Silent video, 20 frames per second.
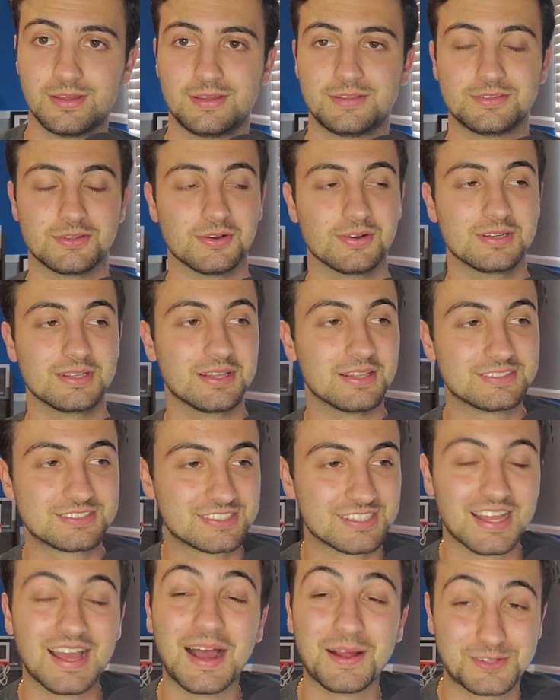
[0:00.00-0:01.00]
So
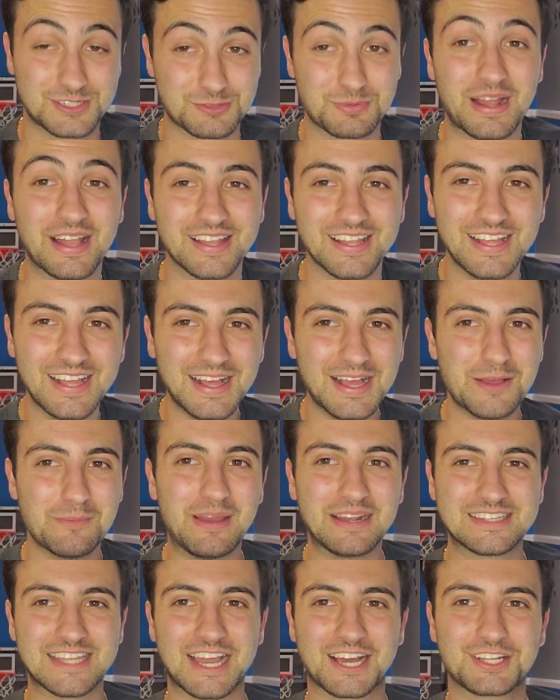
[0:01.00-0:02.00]
I just want to
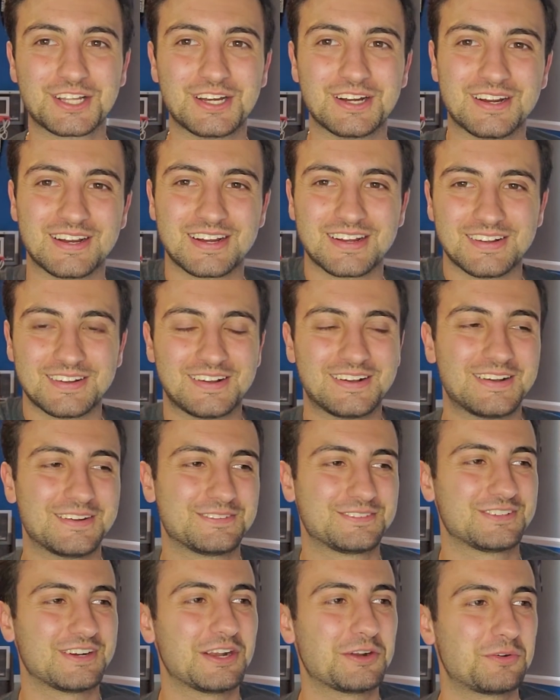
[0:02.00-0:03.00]
make that clear
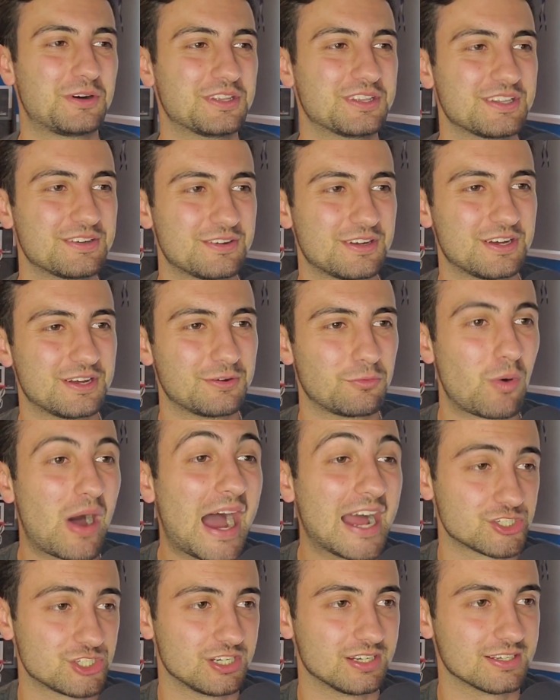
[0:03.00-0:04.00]
for anyone
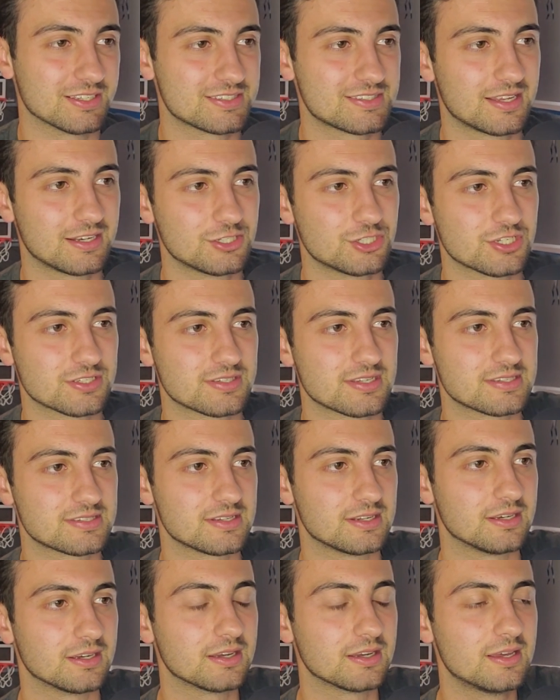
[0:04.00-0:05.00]
watching instead of just
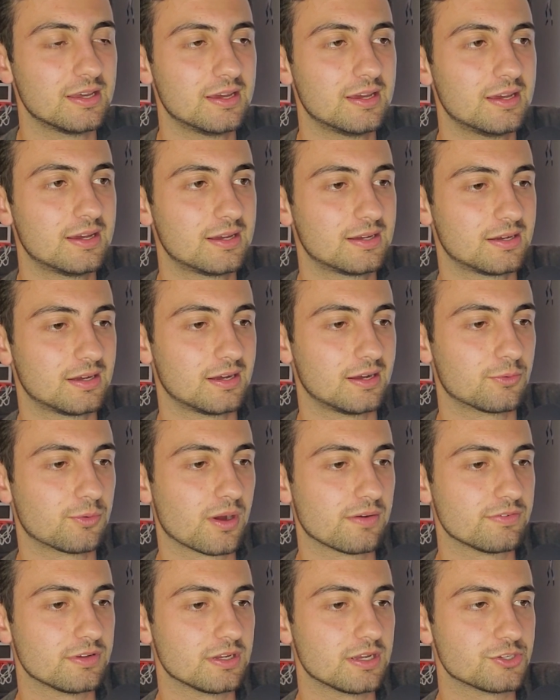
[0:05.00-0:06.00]
listening
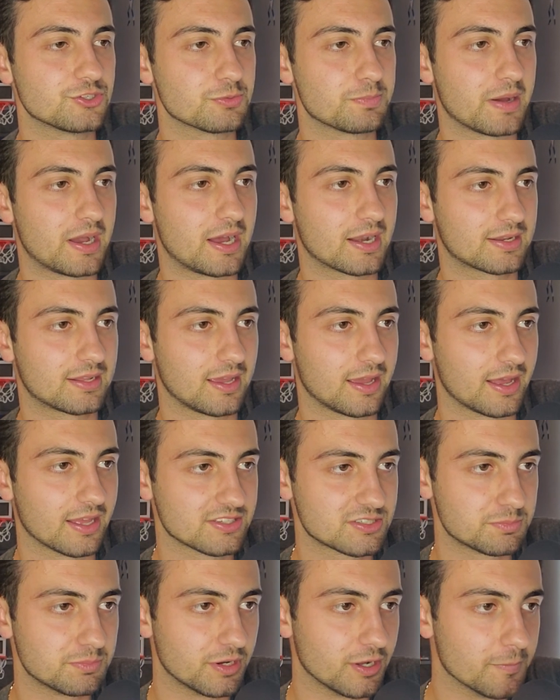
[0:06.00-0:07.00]
wherever you get your
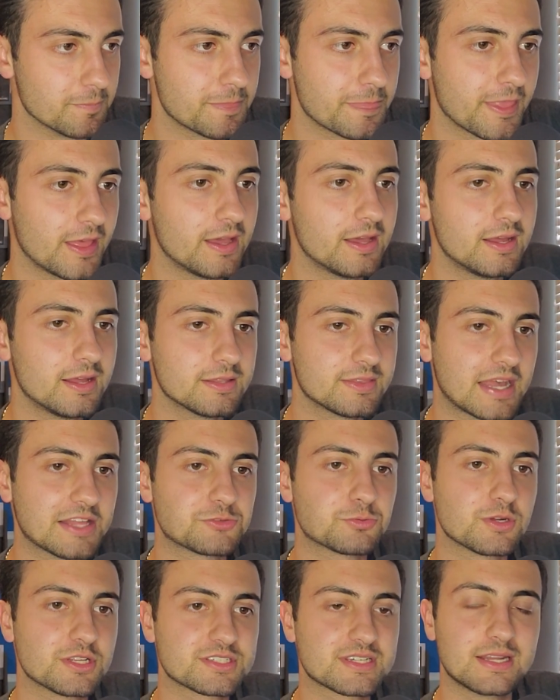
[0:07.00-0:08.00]
podcasts. But
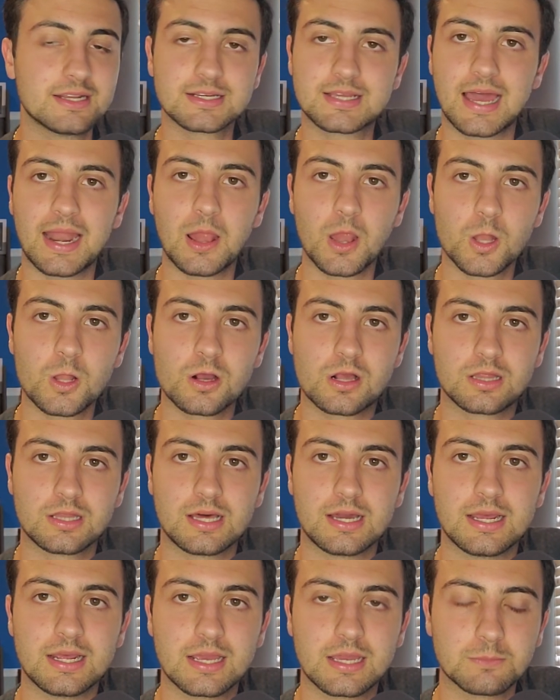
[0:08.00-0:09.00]
that's what it's going to kind of look
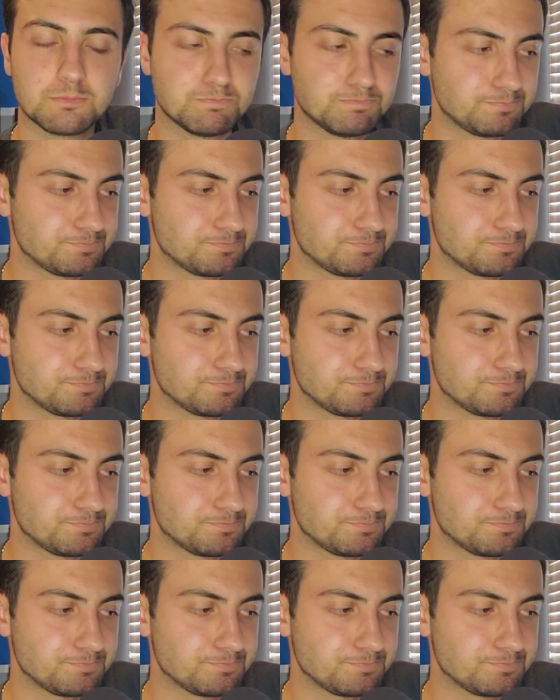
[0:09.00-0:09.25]
like